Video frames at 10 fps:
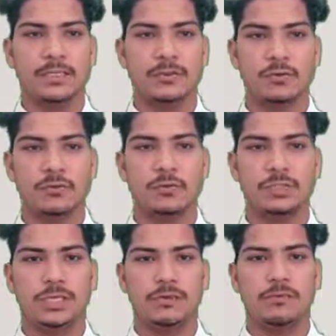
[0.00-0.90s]
This is
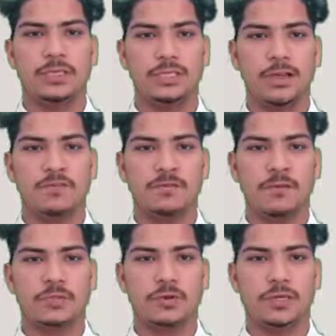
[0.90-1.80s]
conclusion which comes
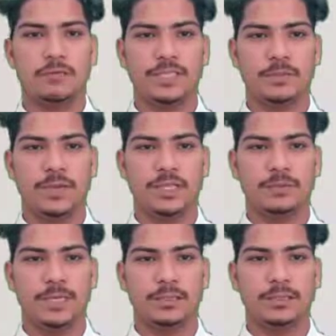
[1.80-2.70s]
from solid waste
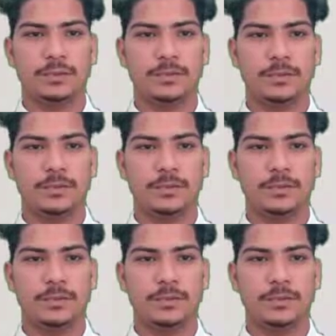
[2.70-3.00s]
management.